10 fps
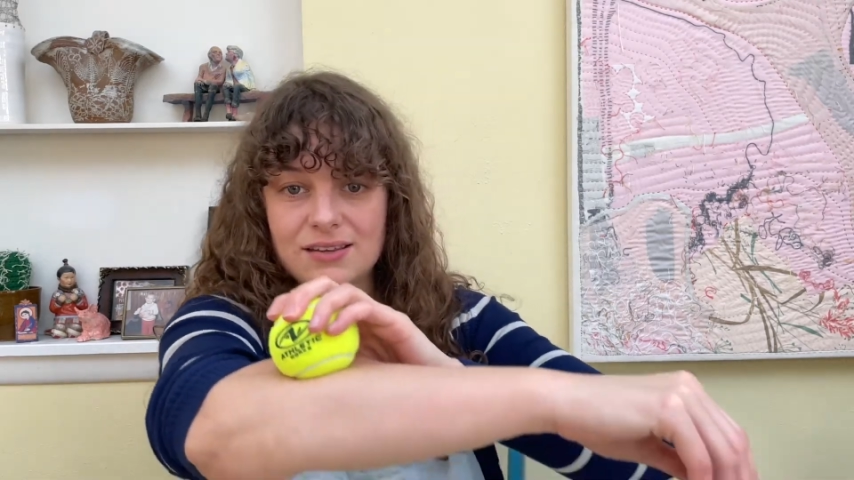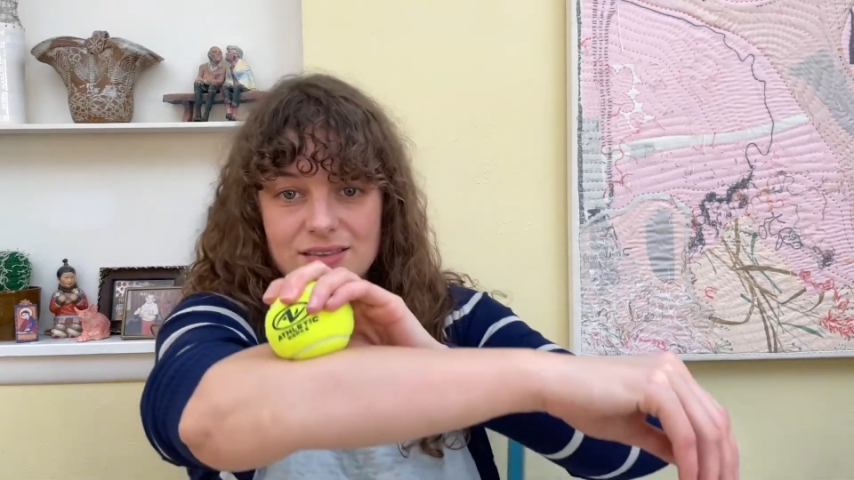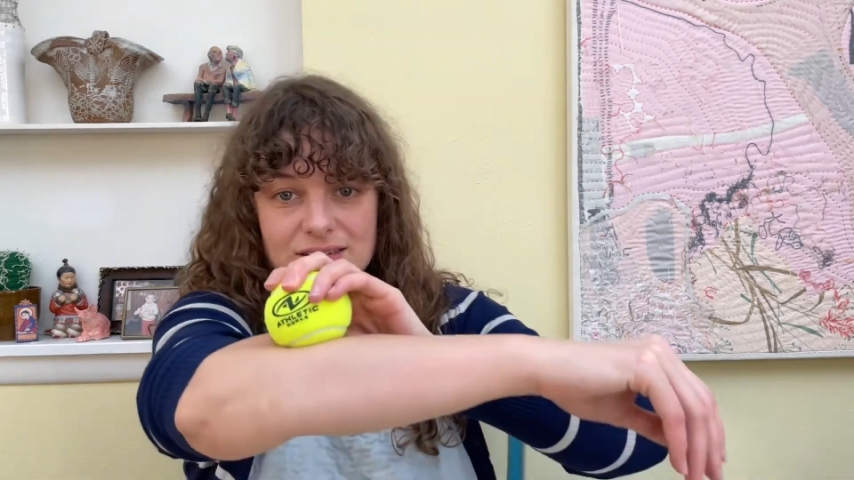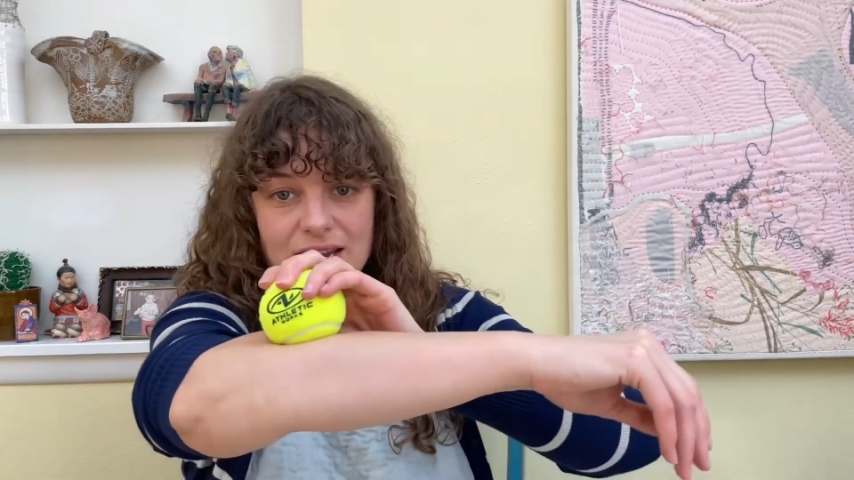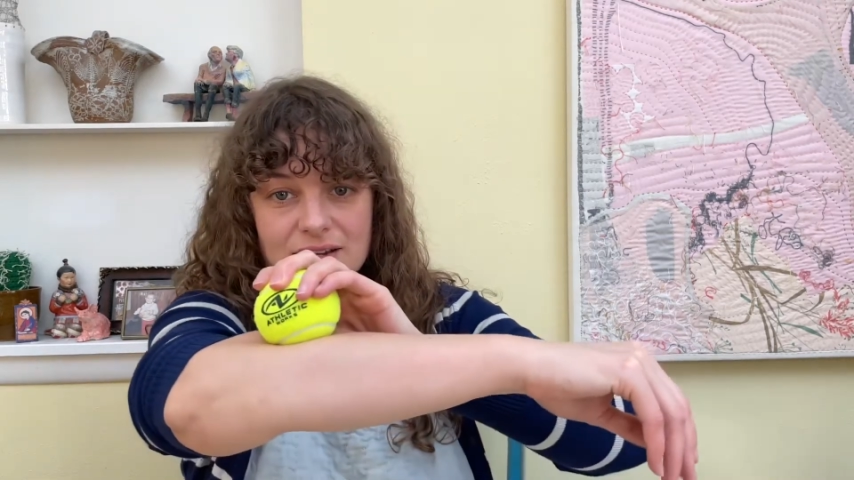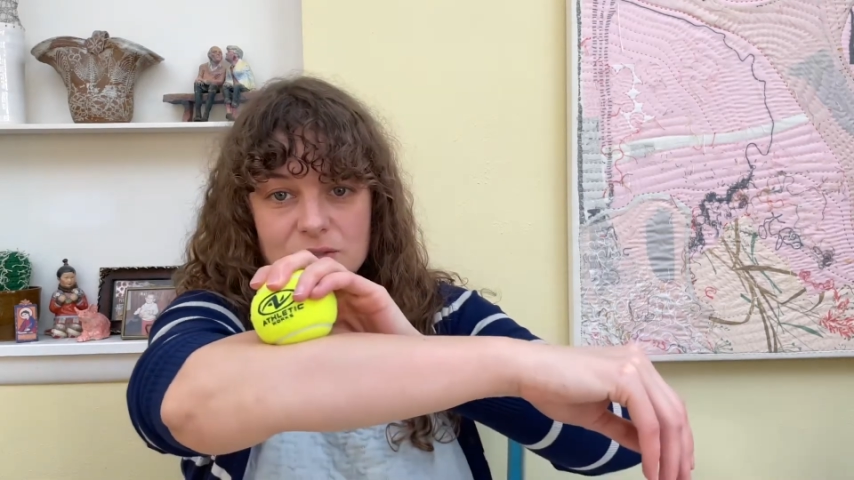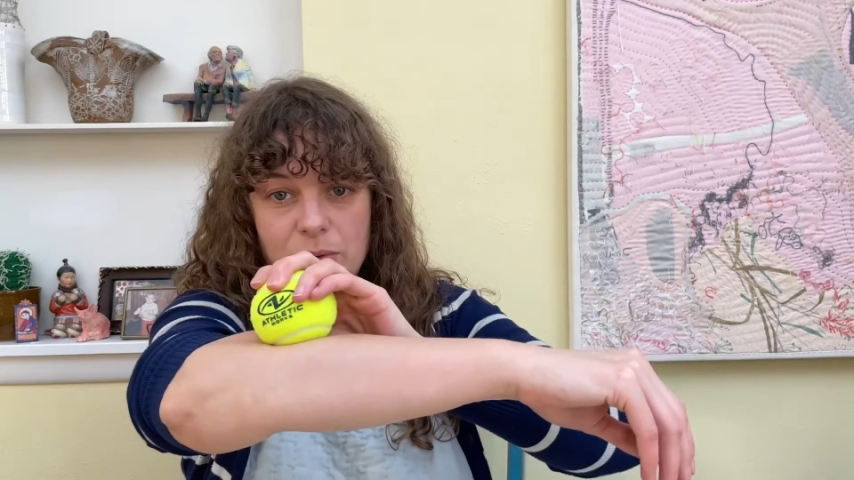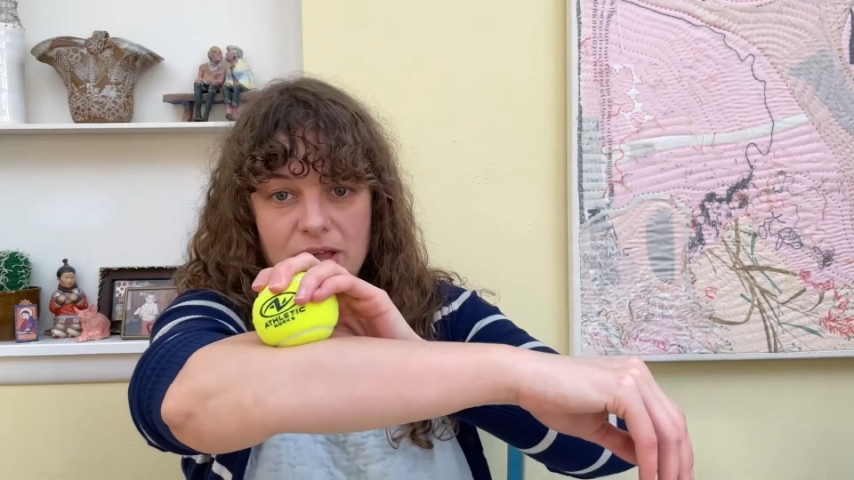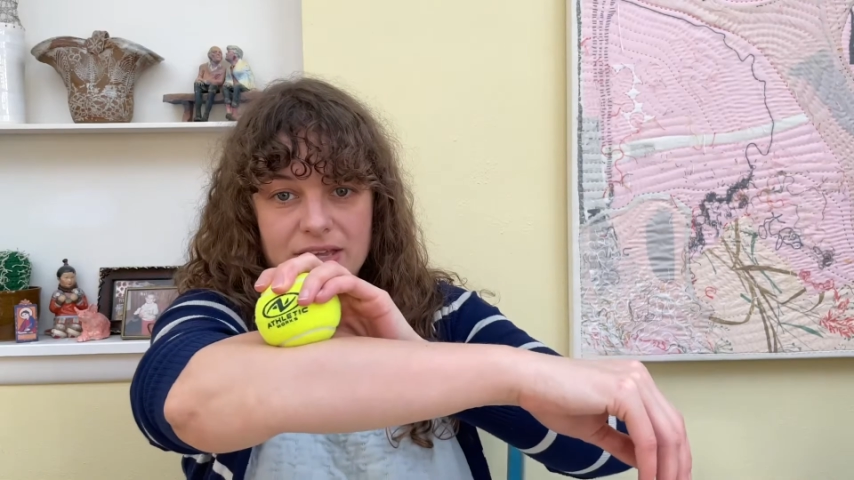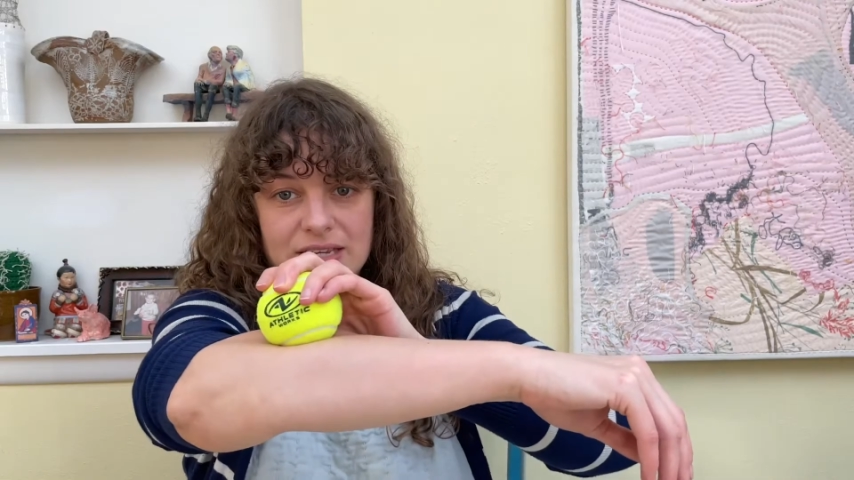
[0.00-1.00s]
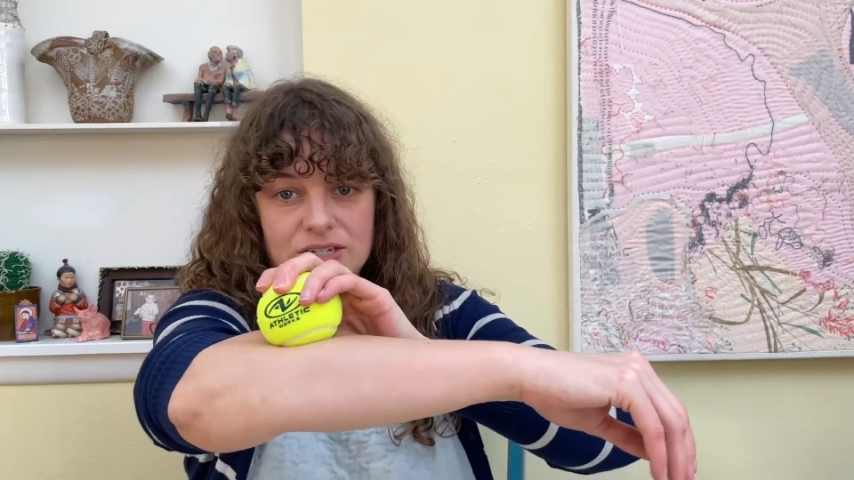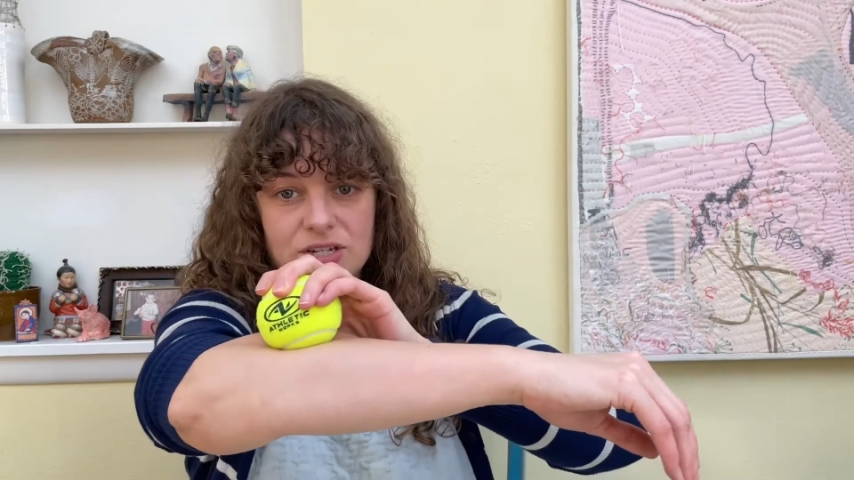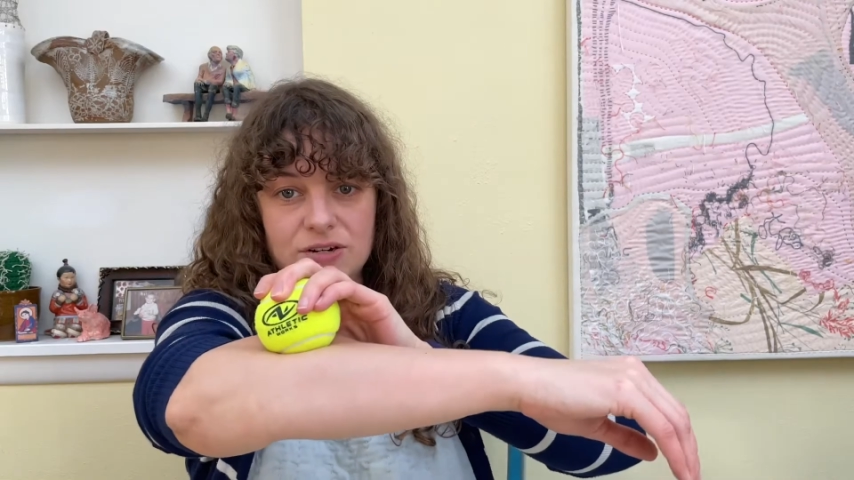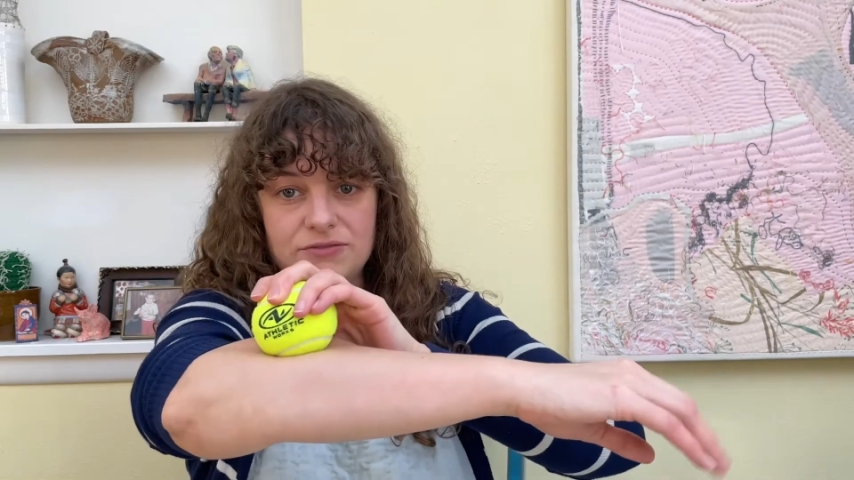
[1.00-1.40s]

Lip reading: the tennis ball into your